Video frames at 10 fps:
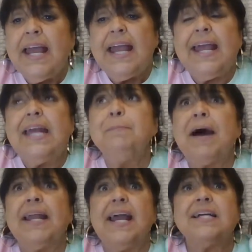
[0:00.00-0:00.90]

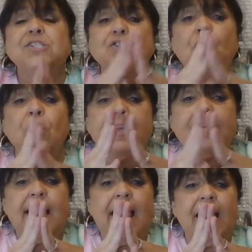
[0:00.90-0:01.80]
anybody had
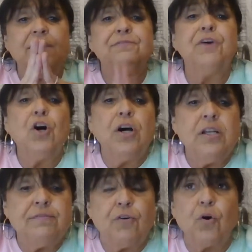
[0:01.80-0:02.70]
started a
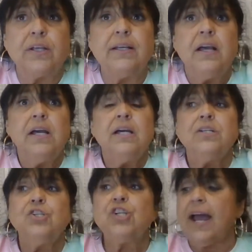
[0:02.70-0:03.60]
fund for
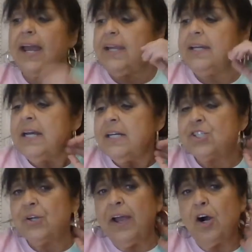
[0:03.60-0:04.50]
Jane
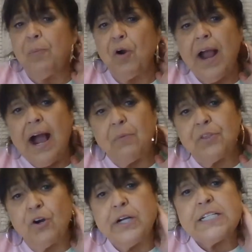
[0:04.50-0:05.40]
to help her out
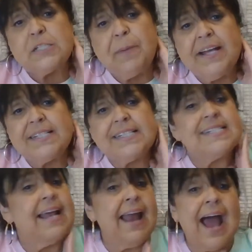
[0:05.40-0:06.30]
with her
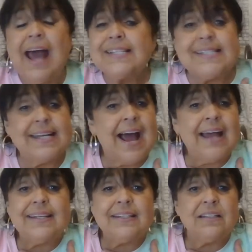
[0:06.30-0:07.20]
expenses. And I said,
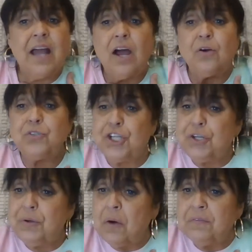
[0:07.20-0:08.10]
I didn't know. Do
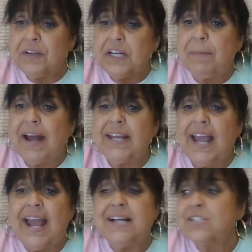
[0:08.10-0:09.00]
you know if anybody
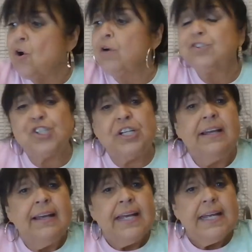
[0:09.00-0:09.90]
has, or if
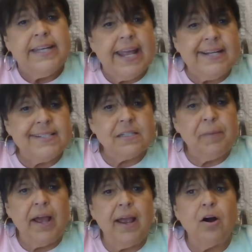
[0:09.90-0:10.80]
she needs
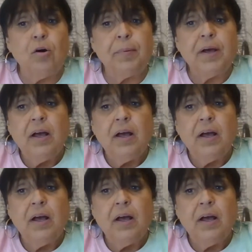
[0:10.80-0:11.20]
some help,